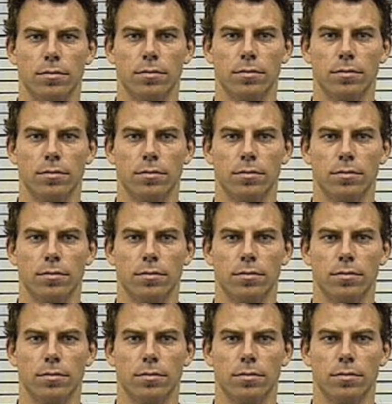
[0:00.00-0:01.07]

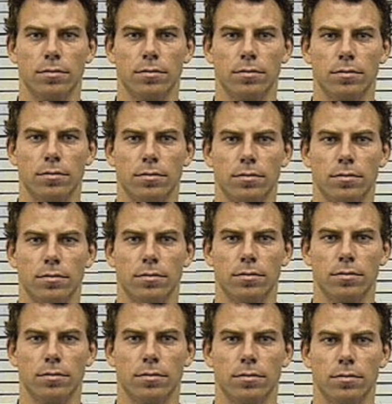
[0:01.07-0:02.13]

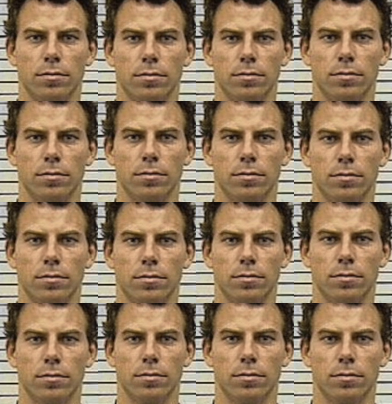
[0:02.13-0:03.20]

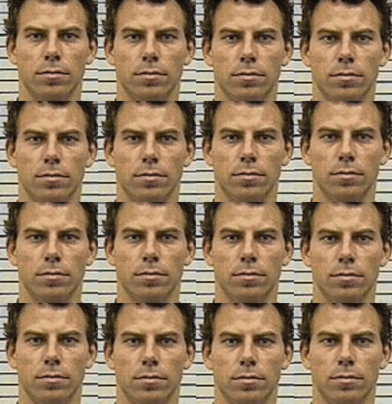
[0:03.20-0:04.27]

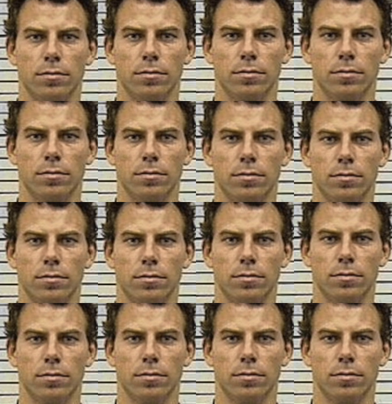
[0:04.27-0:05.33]

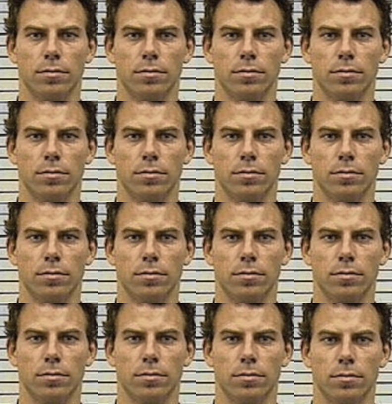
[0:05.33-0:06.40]

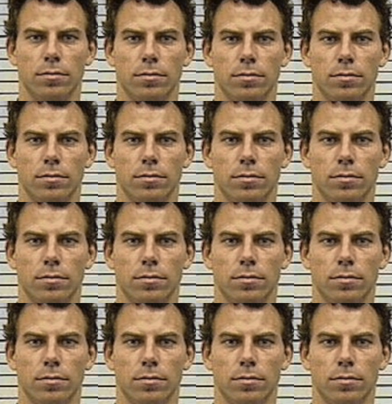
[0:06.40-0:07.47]

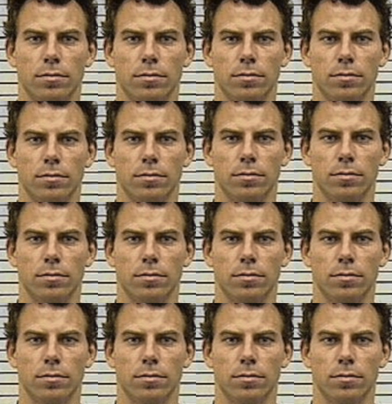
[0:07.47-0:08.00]
This person isn't speaking.